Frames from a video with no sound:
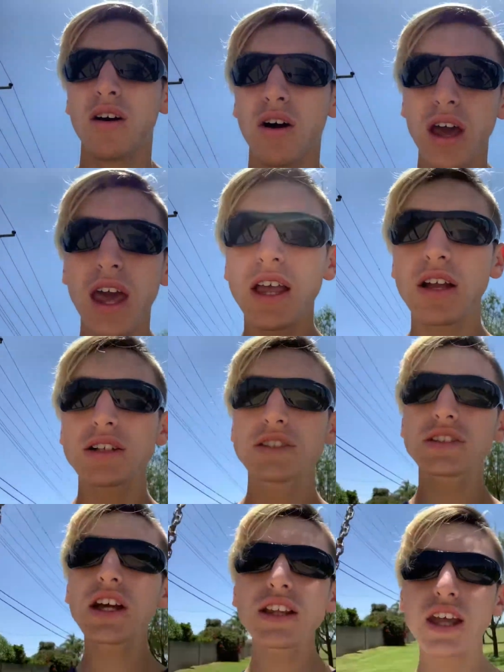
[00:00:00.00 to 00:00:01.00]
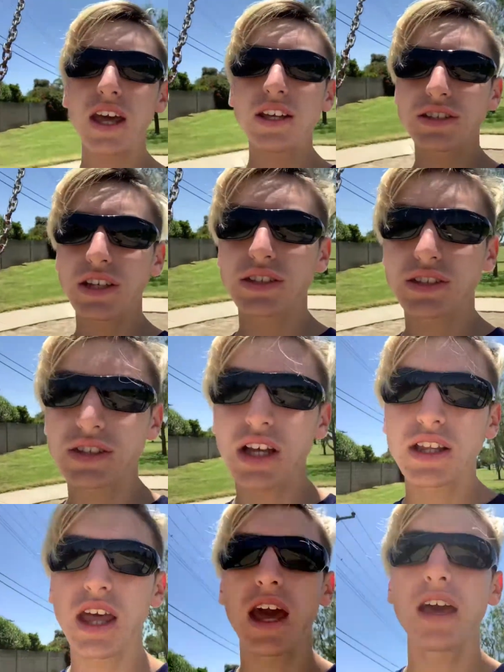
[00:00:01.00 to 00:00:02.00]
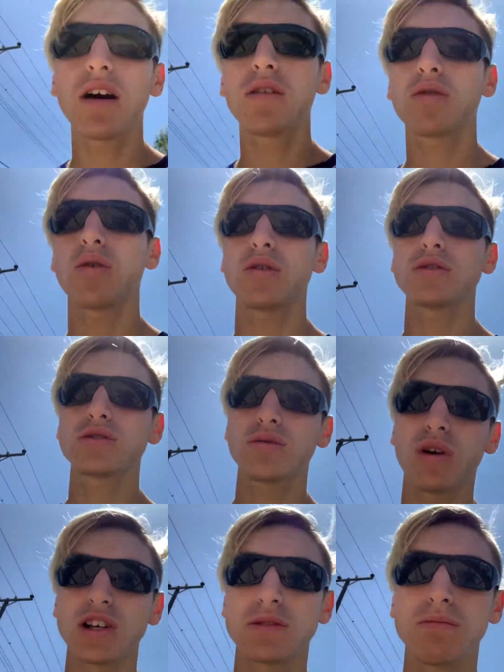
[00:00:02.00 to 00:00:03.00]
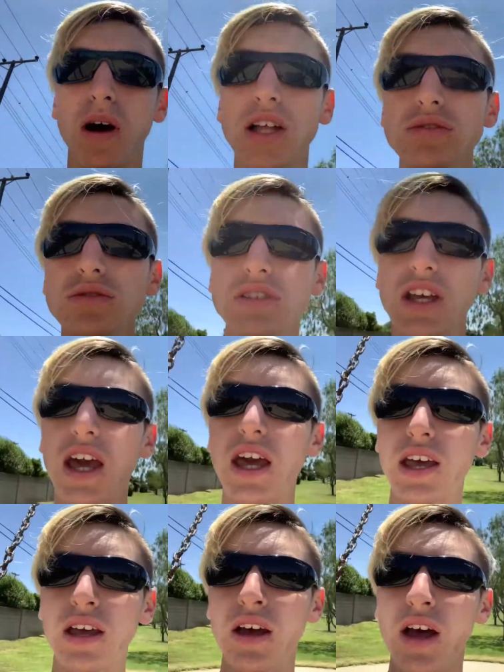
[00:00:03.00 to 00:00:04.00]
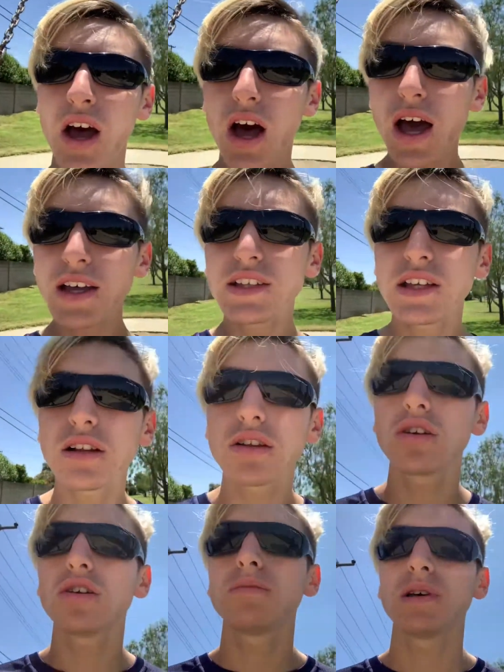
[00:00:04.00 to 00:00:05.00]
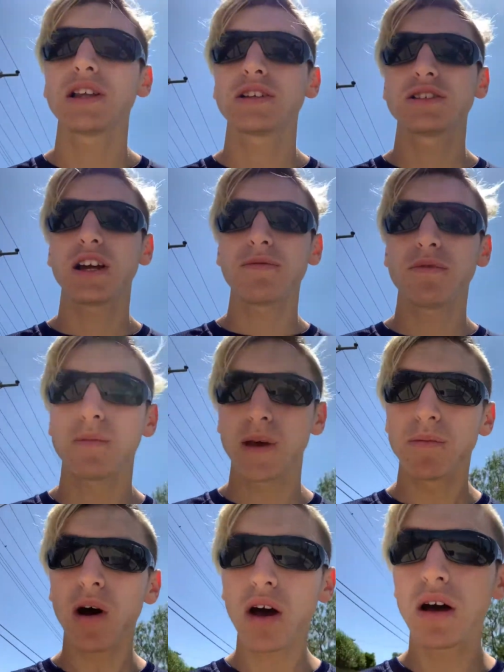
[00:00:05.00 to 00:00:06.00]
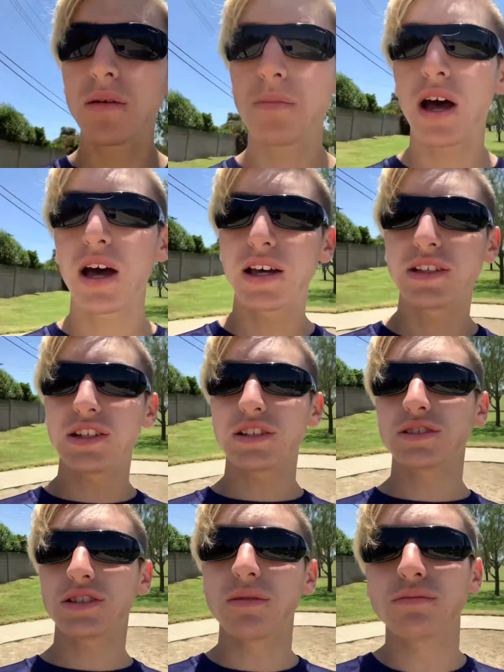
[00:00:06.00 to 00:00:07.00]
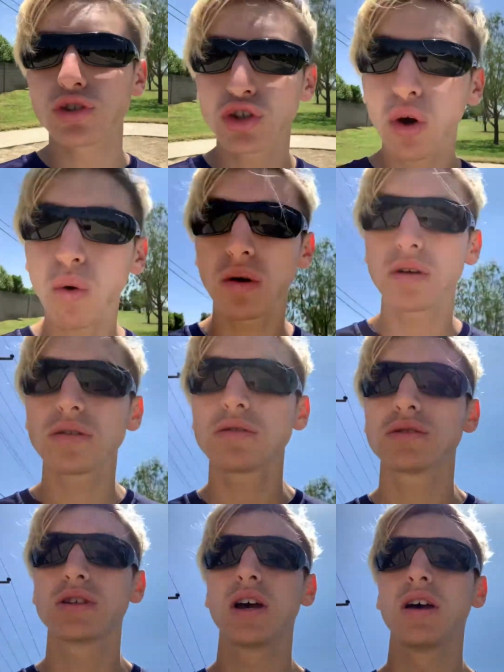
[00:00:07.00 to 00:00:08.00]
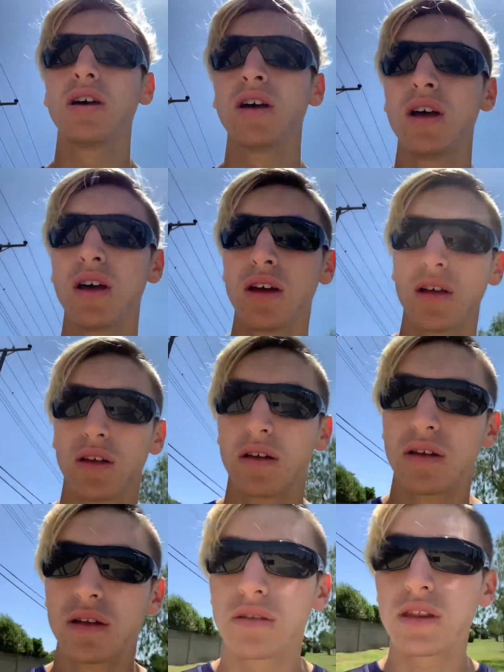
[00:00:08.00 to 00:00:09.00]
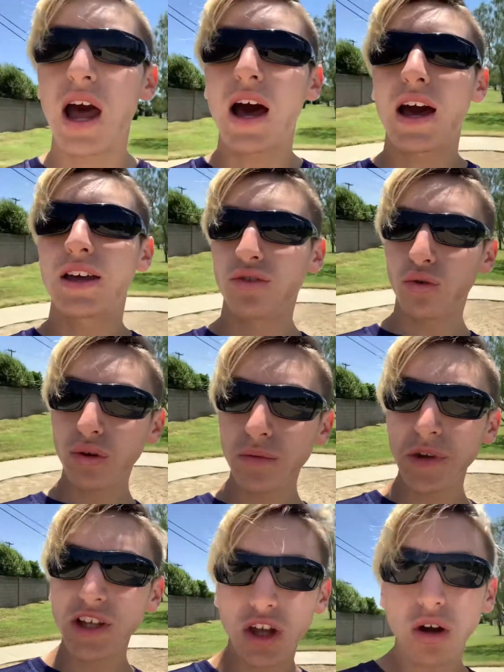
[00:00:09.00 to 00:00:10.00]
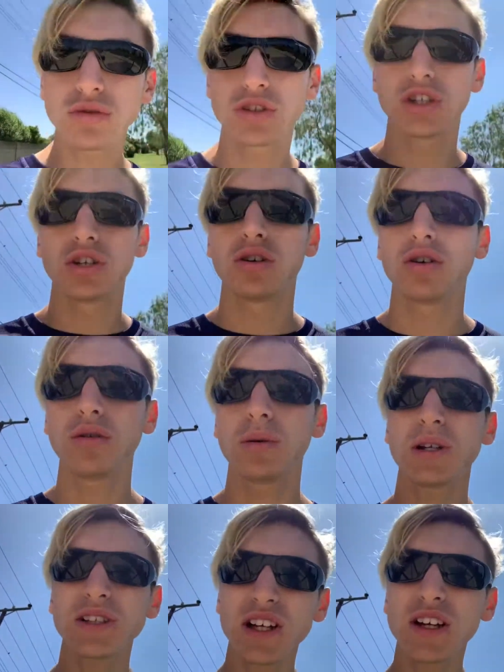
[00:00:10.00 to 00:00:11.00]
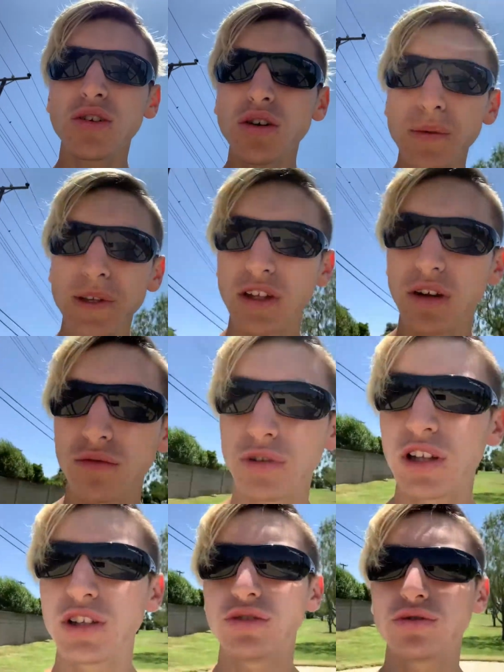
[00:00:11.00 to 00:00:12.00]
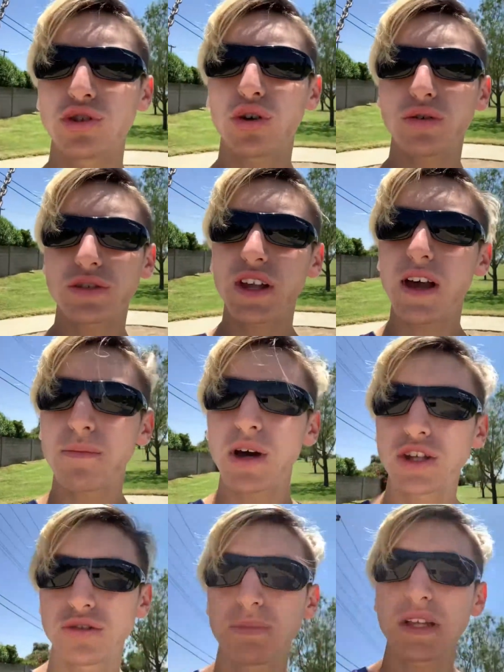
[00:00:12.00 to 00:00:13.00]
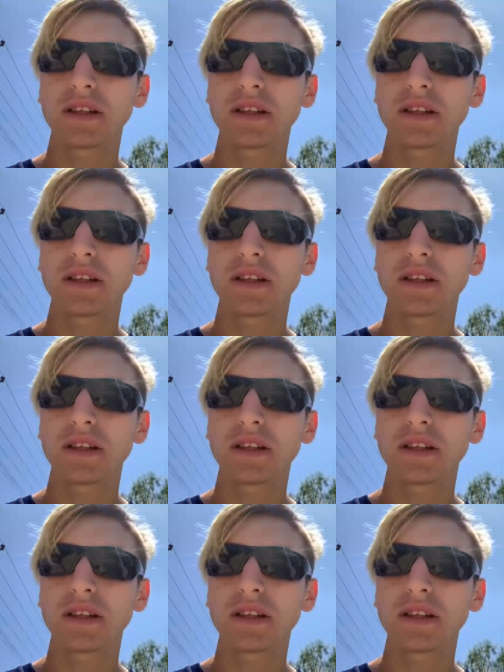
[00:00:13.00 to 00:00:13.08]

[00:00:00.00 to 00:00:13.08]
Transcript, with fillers: And on Sunday, since Sunday, of course, was Mother's Day, I did a little bit of stuff for my mom. I did some chores that I normally don't do because I normally don't really do chores that much. But